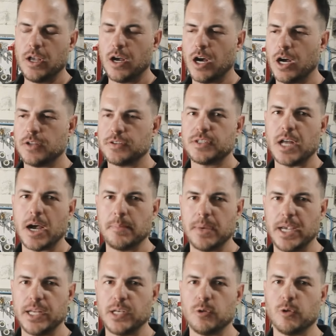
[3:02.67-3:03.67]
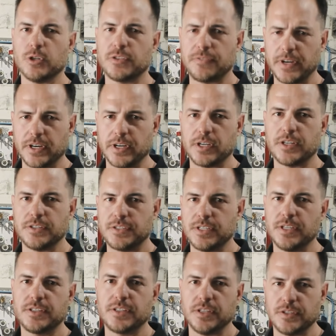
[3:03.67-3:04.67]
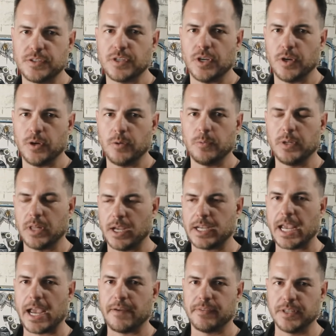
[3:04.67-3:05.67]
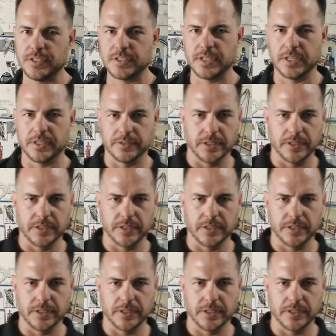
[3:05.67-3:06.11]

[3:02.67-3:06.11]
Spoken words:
It's not manual, it's very consistent, so we like having this thing